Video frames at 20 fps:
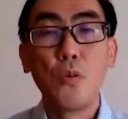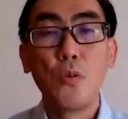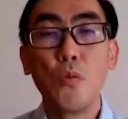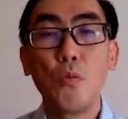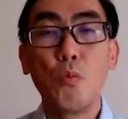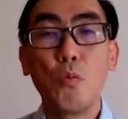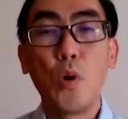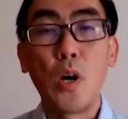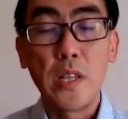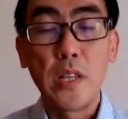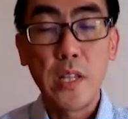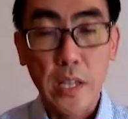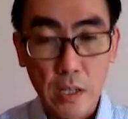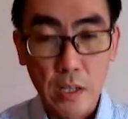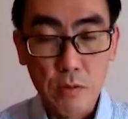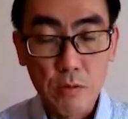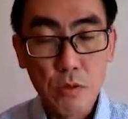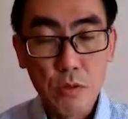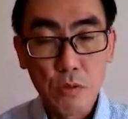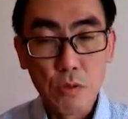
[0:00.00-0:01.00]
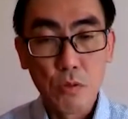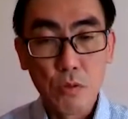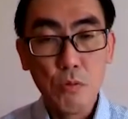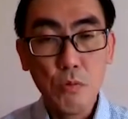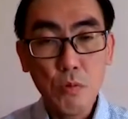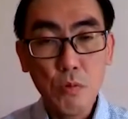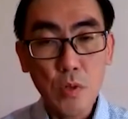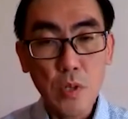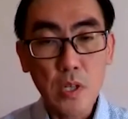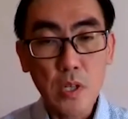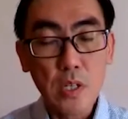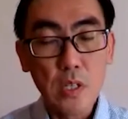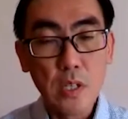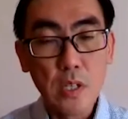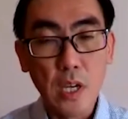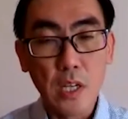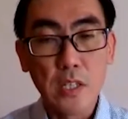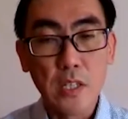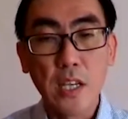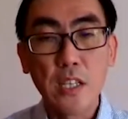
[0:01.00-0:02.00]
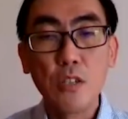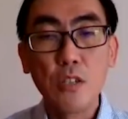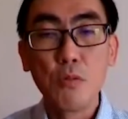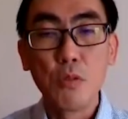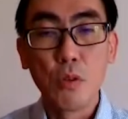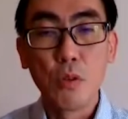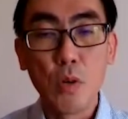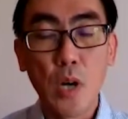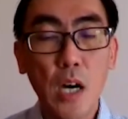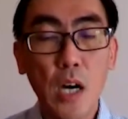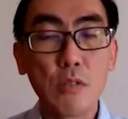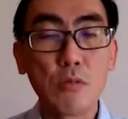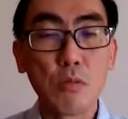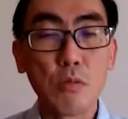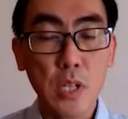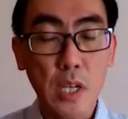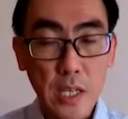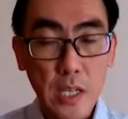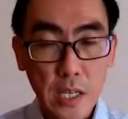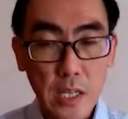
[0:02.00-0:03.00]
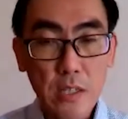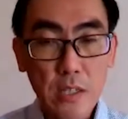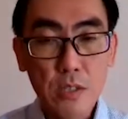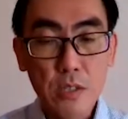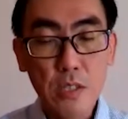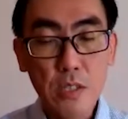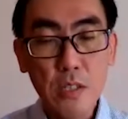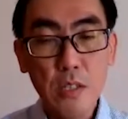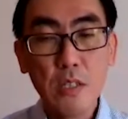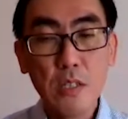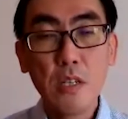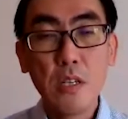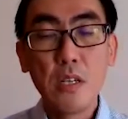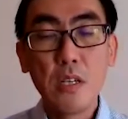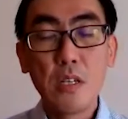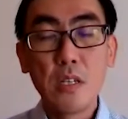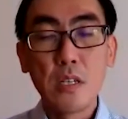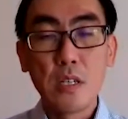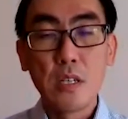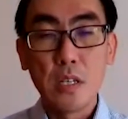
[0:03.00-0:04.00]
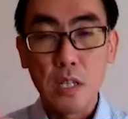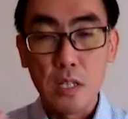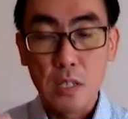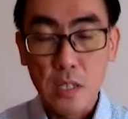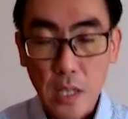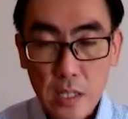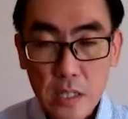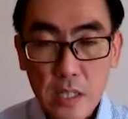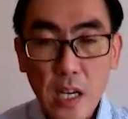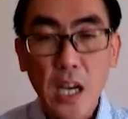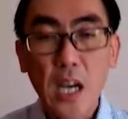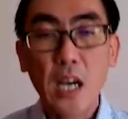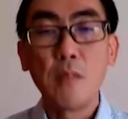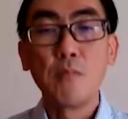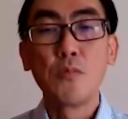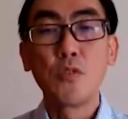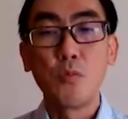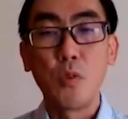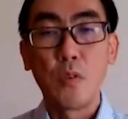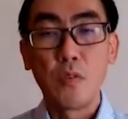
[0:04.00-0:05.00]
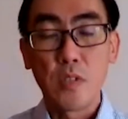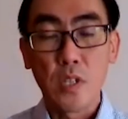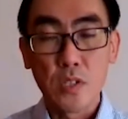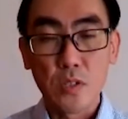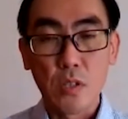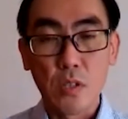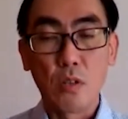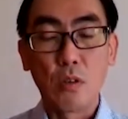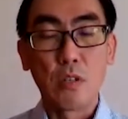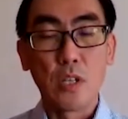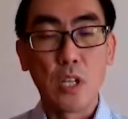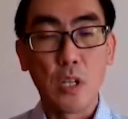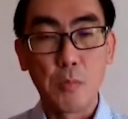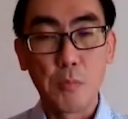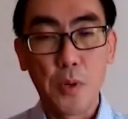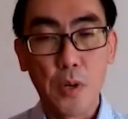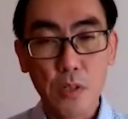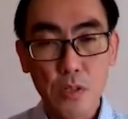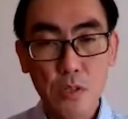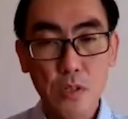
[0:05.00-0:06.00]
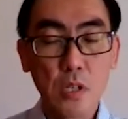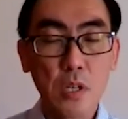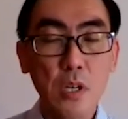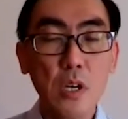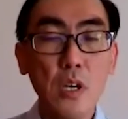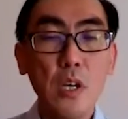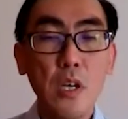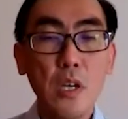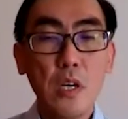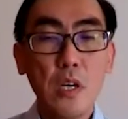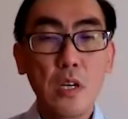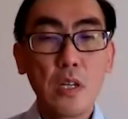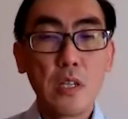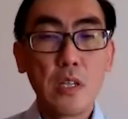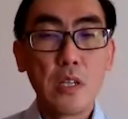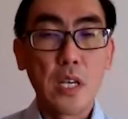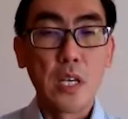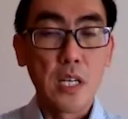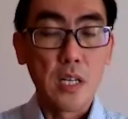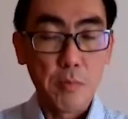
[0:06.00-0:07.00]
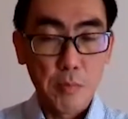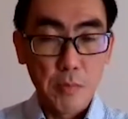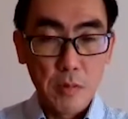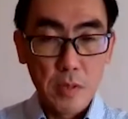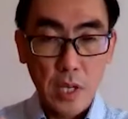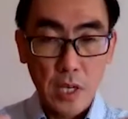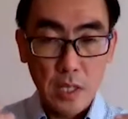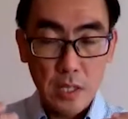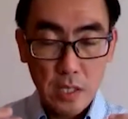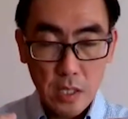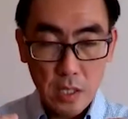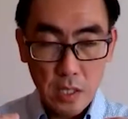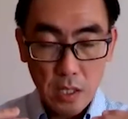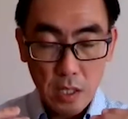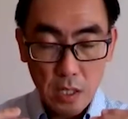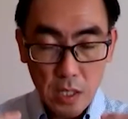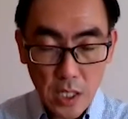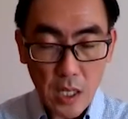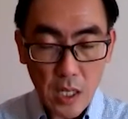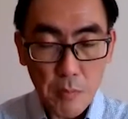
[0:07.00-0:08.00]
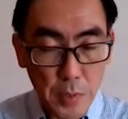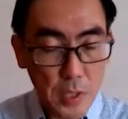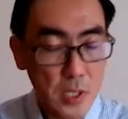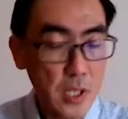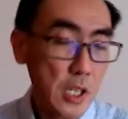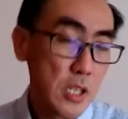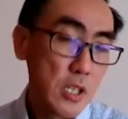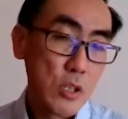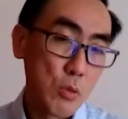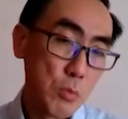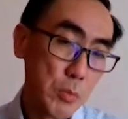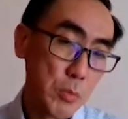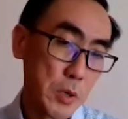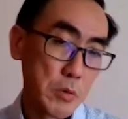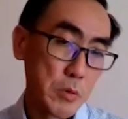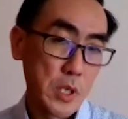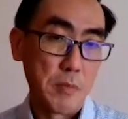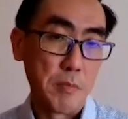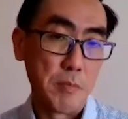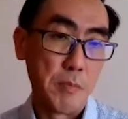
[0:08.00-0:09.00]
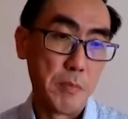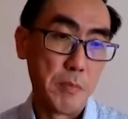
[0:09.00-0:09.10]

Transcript: what else to do, and then you know how to take action. And that comes with the security posture that, that accompanies the build-up.